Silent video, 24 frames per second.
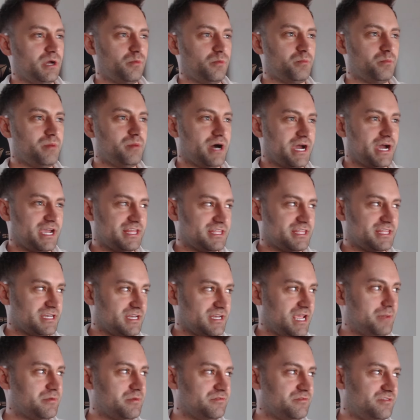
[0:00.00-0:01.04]
by the
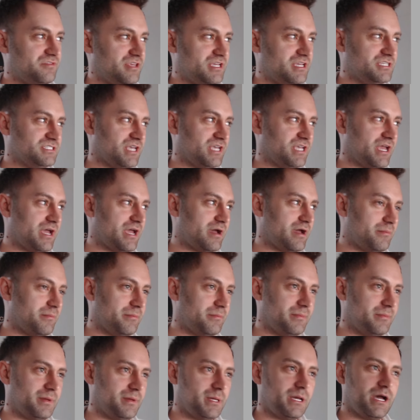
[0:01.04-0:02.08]
name of the exam,
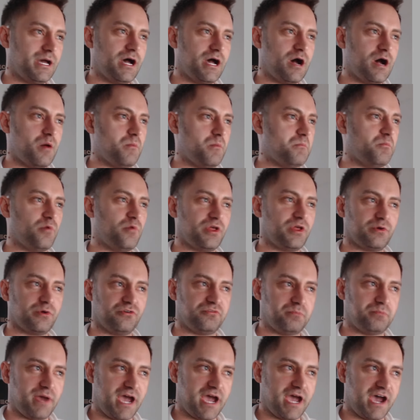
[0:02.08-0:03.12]
um, whether it was
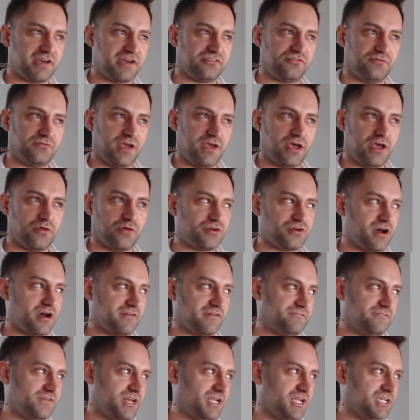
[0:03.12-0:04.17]
passed, fail, or
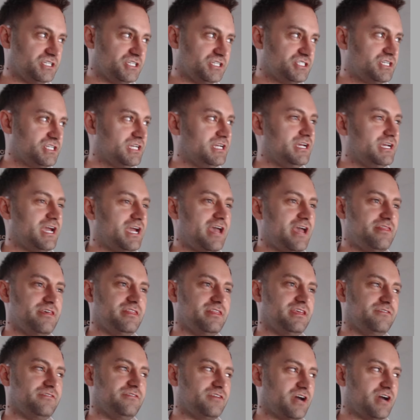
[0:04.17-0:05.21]
not finished, and then
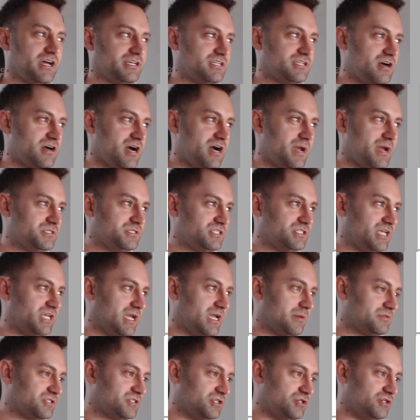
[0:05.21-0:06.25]
they've got
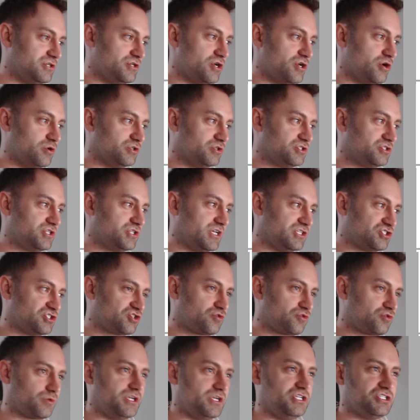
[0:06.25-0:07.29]
timestamps and notes and
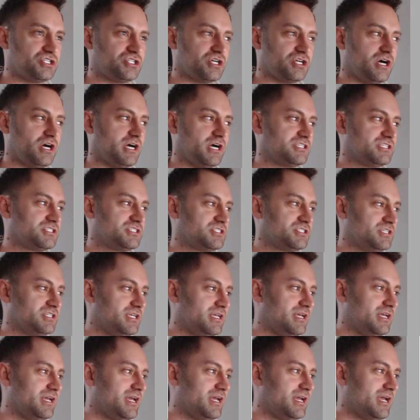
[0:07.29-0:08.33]
screenshots,
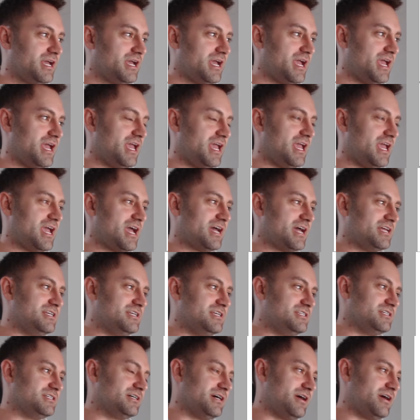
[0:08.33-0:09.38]

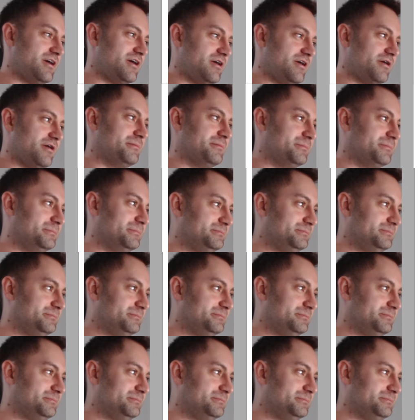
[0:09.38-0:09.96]
and um,